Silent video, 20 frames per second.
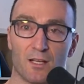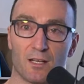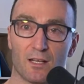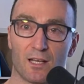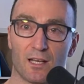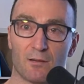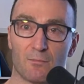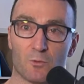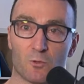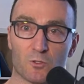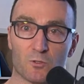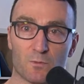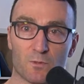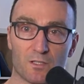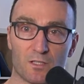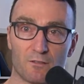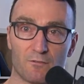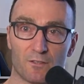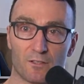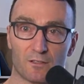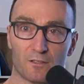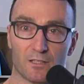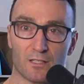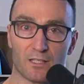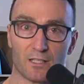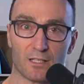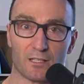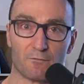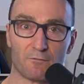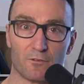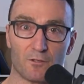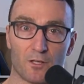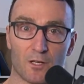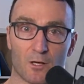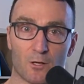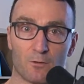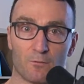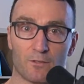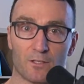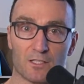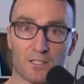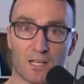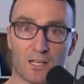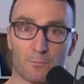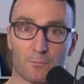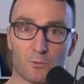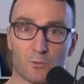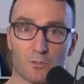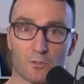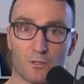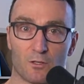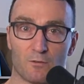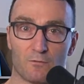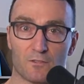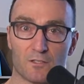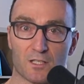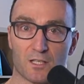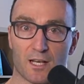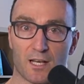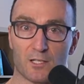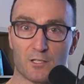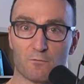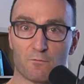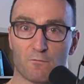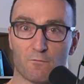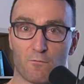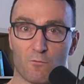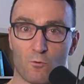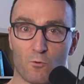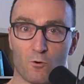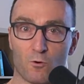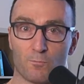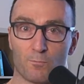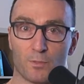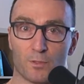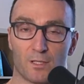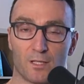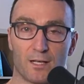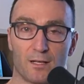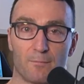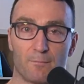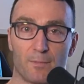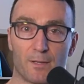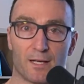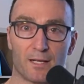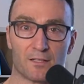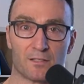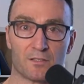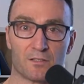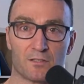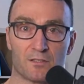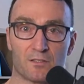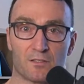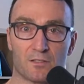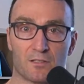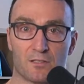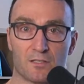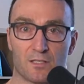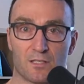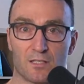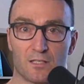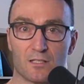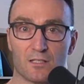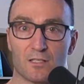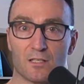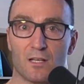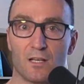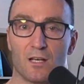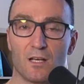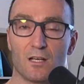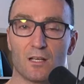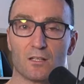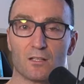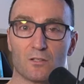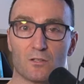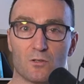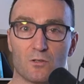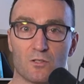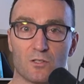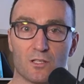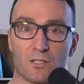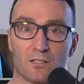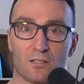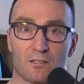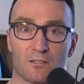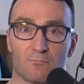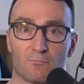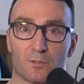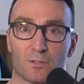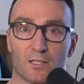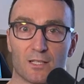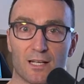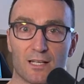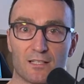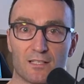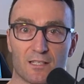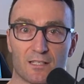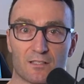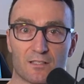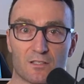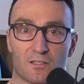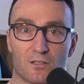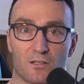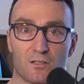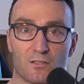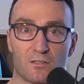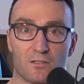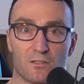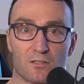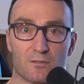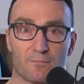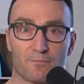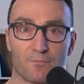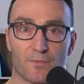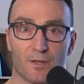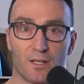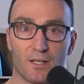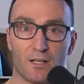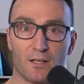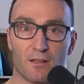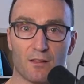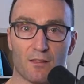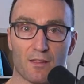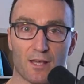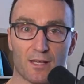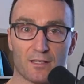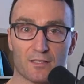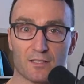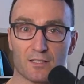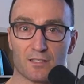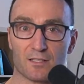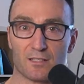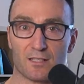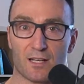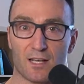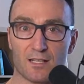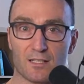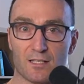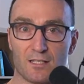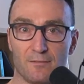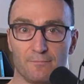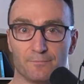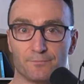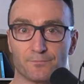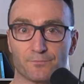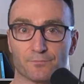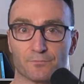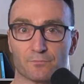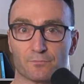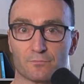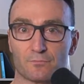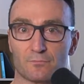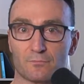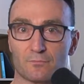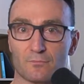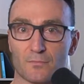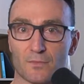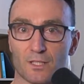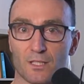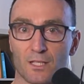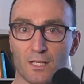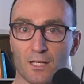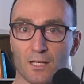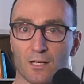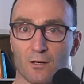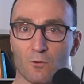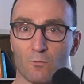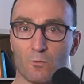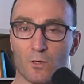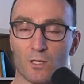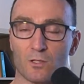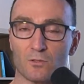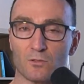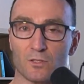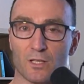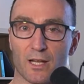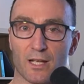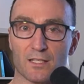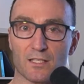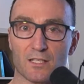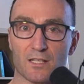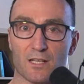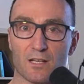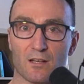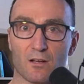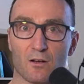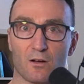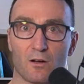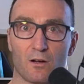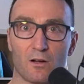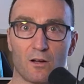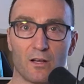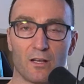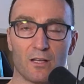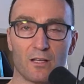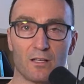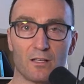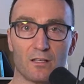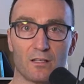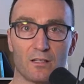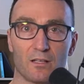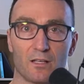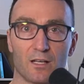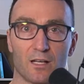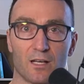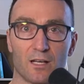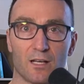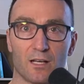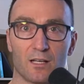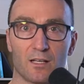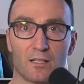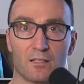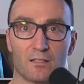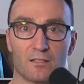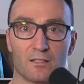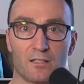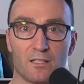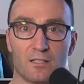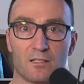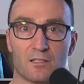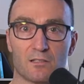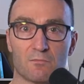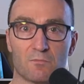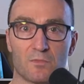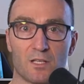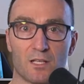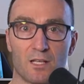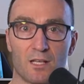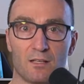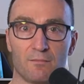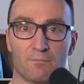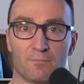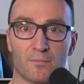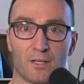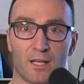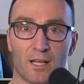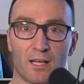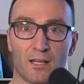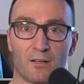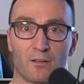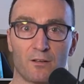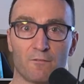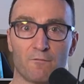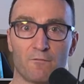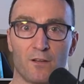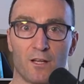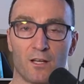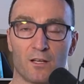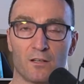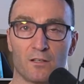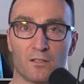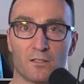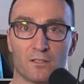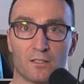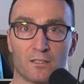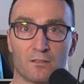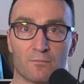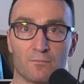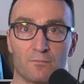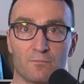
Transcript: And more specifically, if you know of examples of stage four Parkinson's disease using Pilates exercises. Thanks, Cassie. Uh, well, Cassie, I uh, did some digging and I found uh,